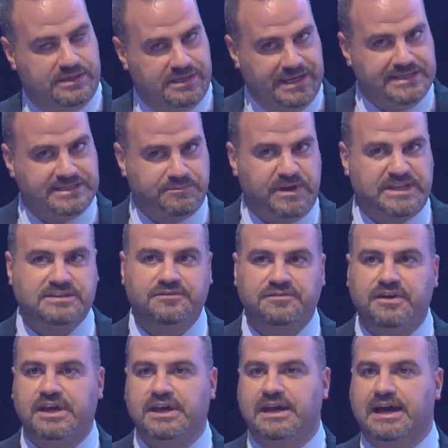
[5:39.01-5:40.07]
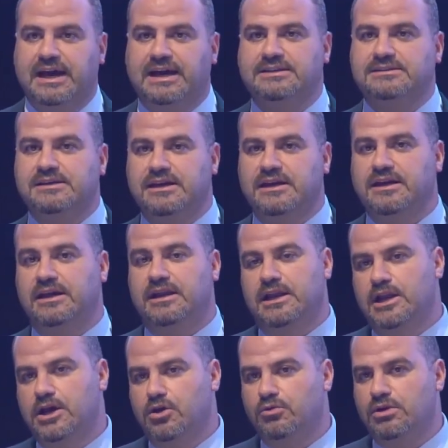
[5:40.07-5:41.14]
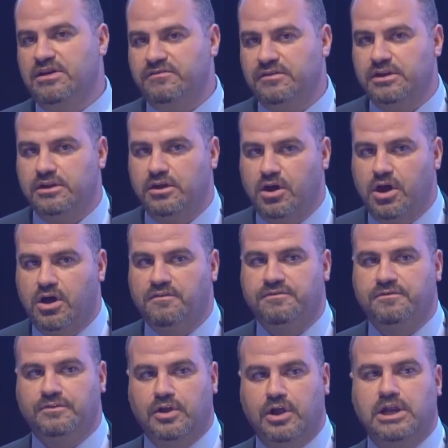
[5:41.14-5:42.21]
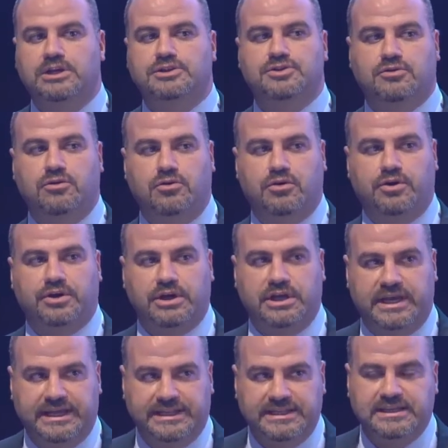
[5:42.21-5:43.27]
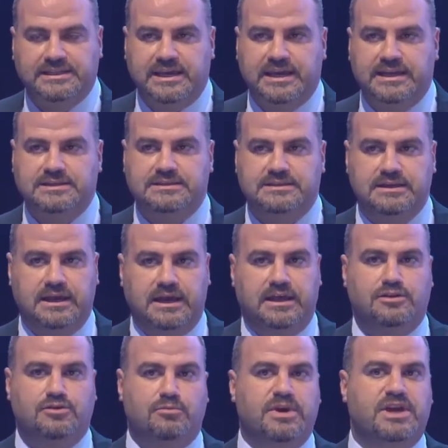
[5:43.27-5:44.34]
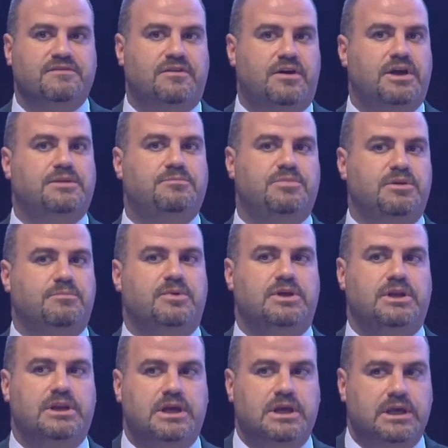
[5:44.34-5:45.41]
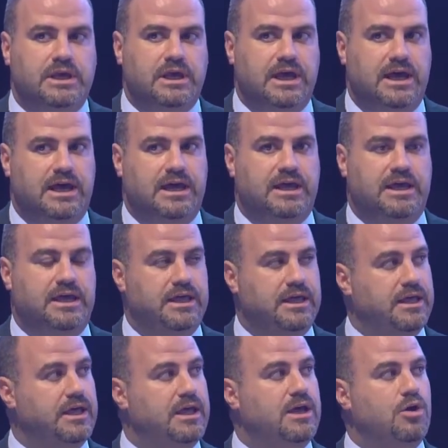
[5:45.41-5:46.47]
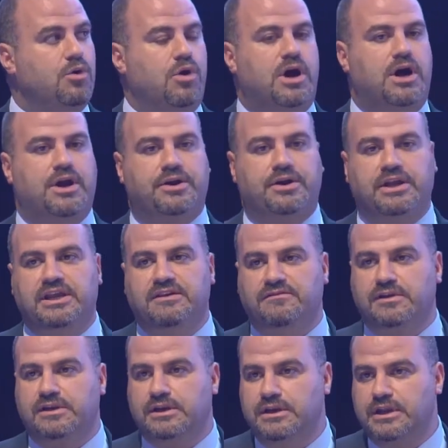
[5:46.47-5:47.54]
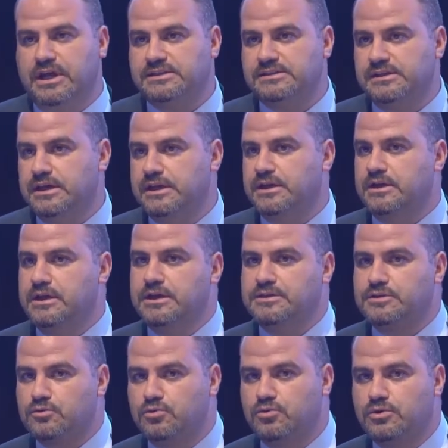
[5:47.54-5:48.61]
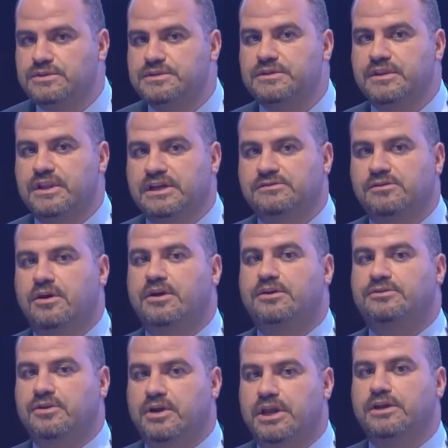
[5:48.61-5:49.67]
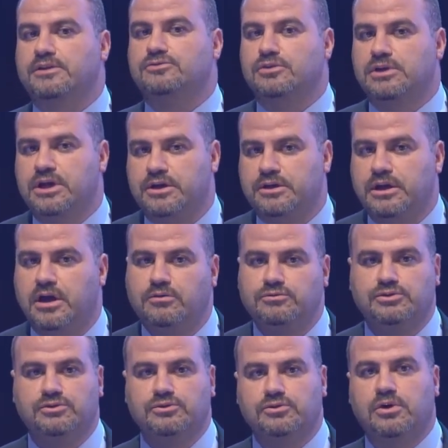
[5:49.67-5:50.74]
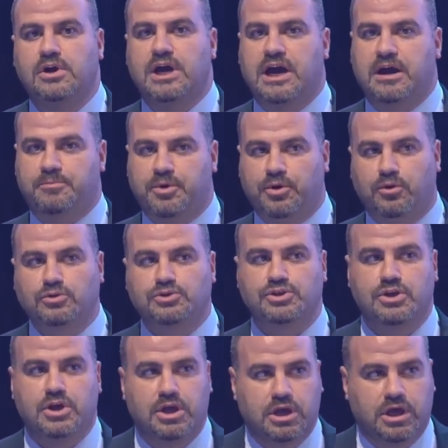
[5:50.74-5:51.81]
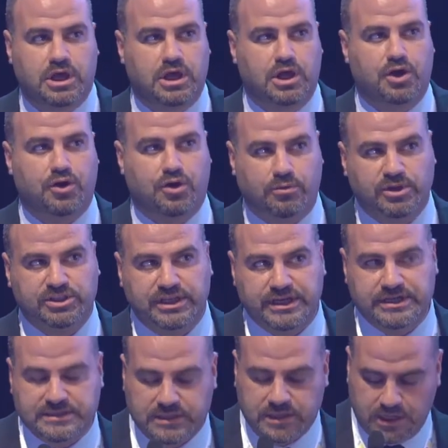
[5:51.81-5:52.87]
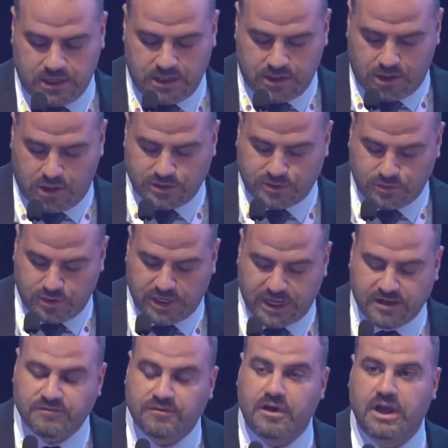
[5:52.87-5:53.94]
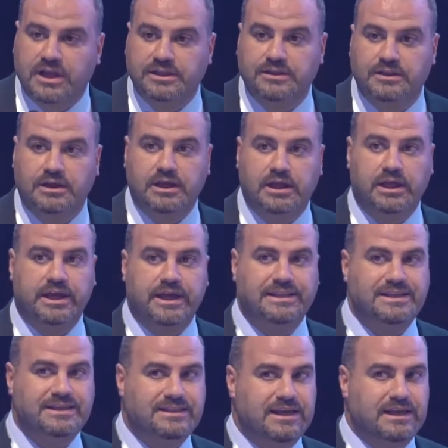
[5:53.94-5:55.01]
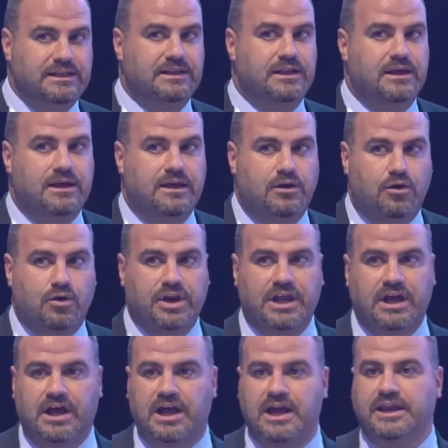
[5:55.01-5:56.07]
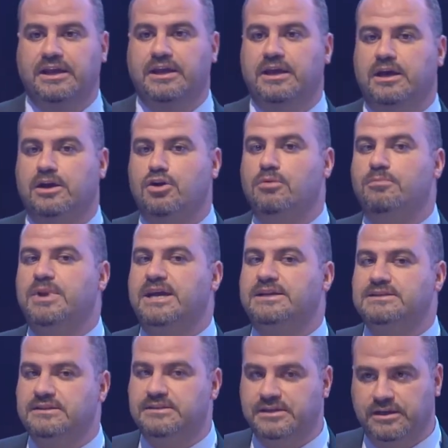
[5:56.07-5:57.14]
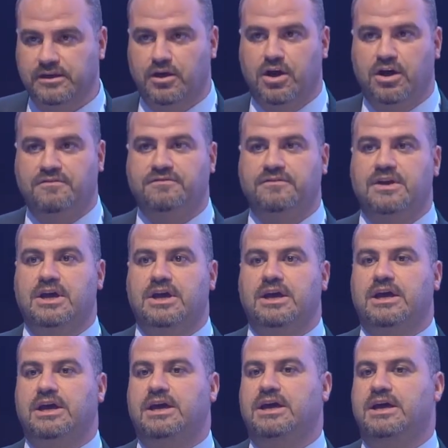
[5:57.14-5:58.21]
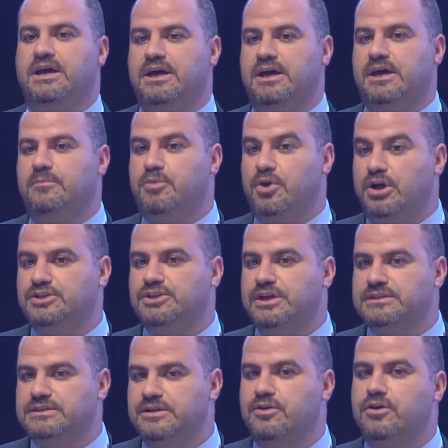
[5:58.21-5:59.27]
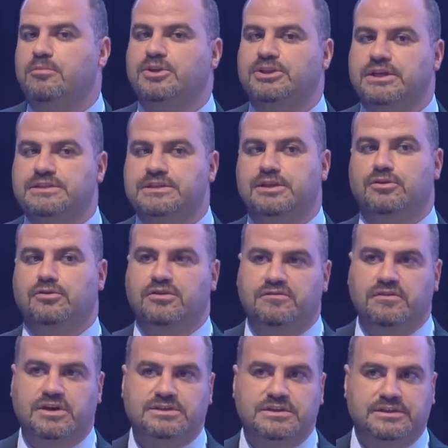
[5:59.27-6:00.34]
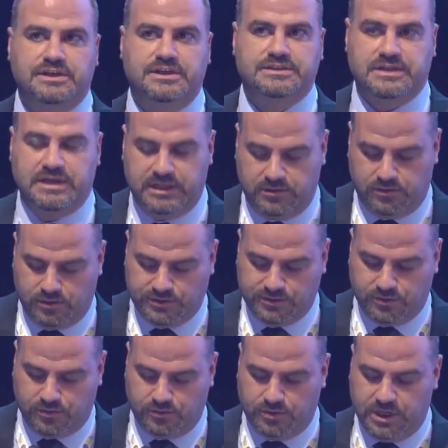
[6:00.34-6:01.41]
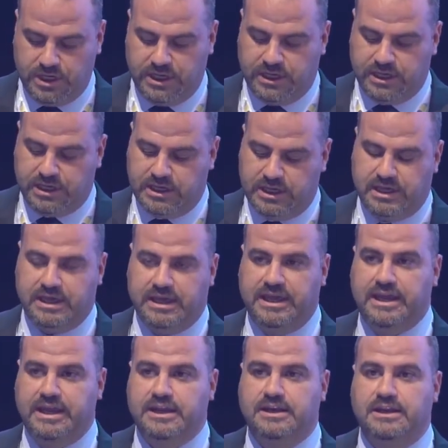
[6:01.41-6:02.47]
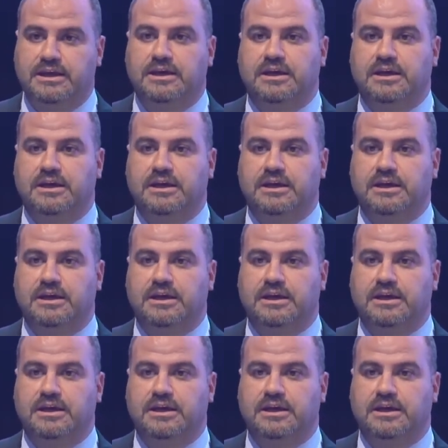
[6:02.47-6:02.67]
in specific at a low level of knowledge or details, and you may find people who are even not in schools that are trying to learn how to approach robotics. Also, you can find a detail or a high complexity of projects in robotics in universities and also in